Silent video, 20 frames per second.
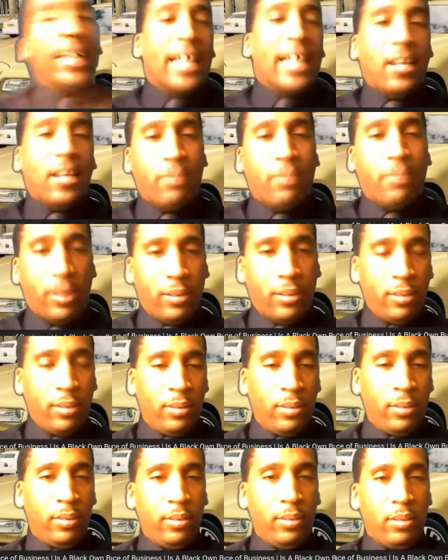enemy.
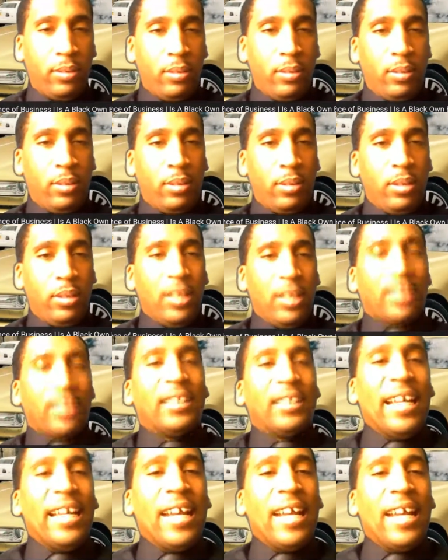Because
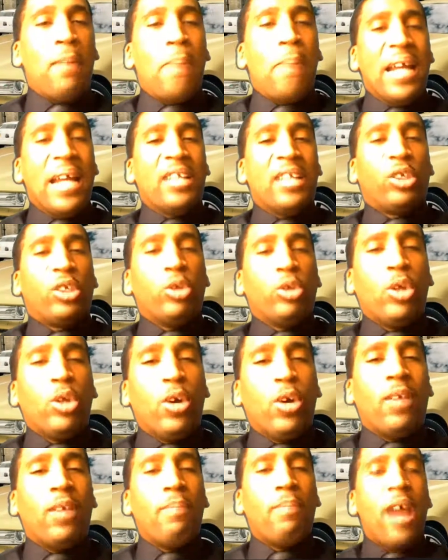any business you do
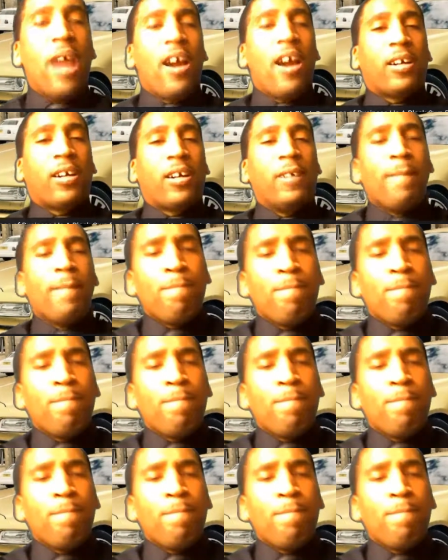in America,